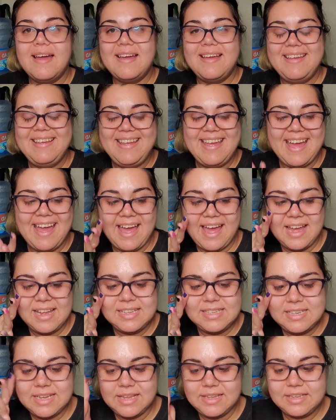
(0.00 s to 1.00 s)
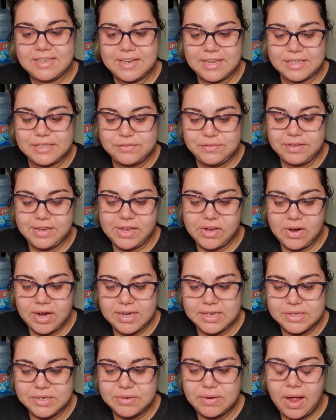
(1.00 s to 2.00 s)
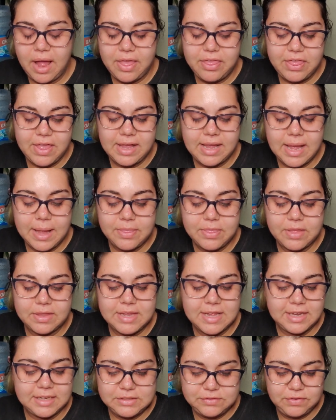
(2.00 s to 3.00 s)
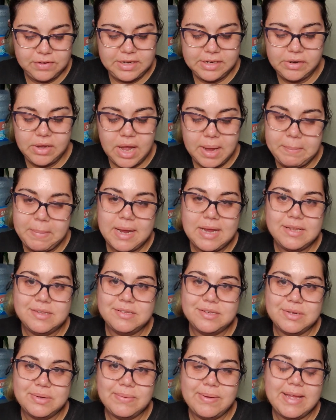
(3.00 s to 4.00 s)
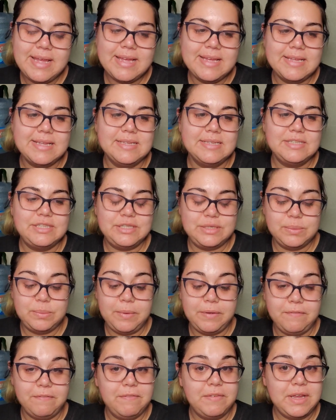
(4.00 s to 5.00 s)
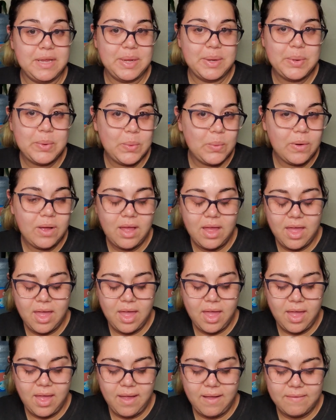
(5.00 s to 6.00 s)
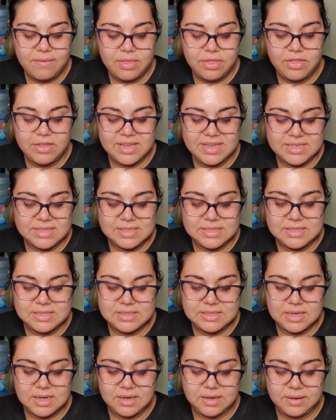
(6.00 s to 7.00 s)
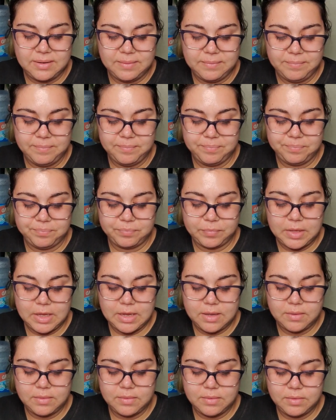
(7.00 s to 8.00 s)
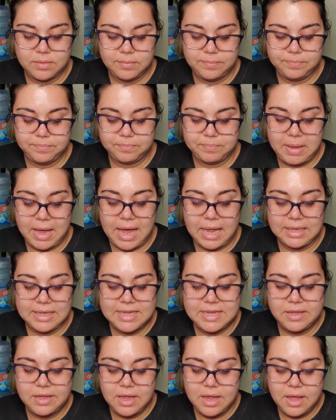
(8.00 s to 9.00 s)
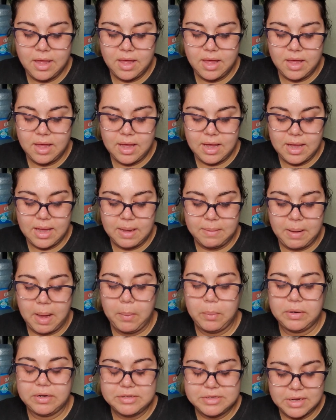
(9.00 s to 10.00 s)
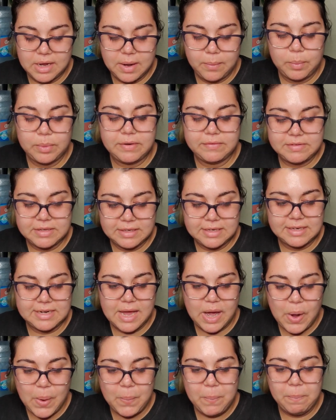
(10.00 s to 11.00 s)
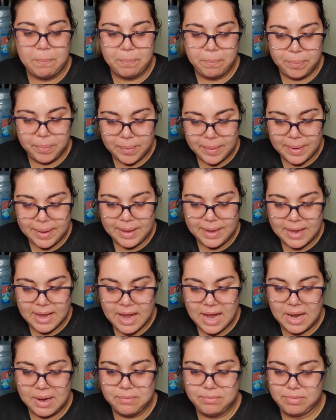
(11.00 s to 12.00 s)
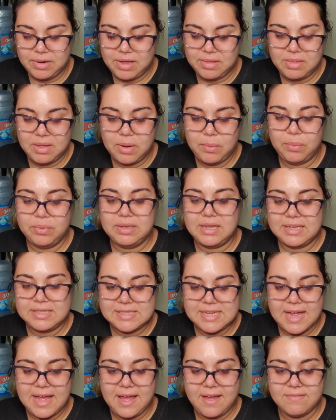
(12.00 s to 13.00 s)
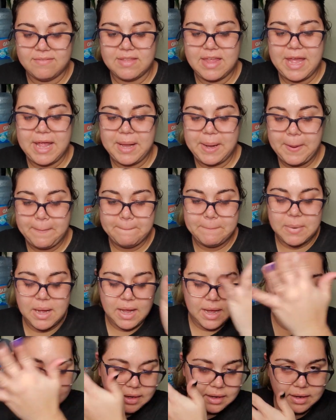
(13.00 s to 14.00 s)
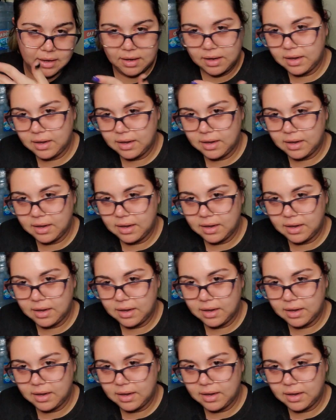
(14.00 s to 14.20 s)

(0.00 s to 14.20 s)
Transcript: yeah, until the next video I do, I think the next video I might do is to review this palette. I would have done it now, but I would like to have like my